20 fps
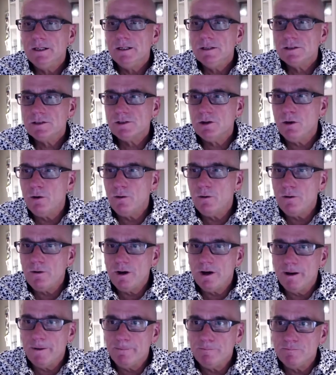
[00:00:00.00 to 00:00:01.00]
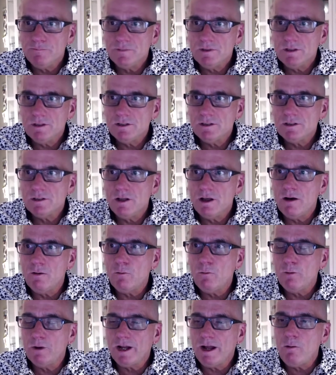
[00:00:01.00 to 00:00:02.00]
So
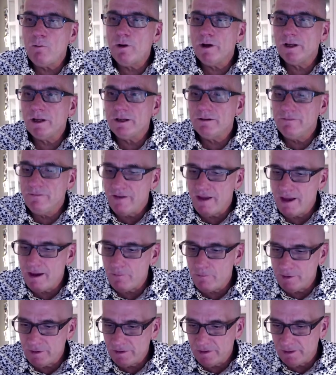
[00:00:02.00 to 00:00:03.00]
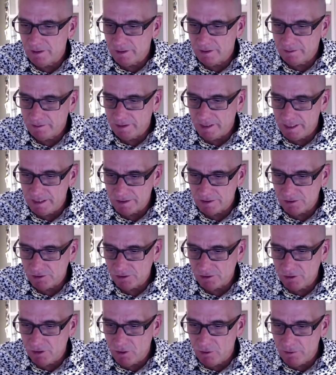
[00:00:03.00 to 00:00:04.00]
what I want to convey with today's
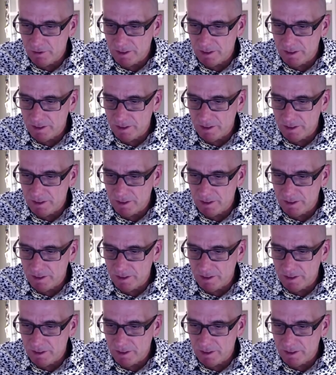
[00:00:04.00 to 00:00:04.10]
show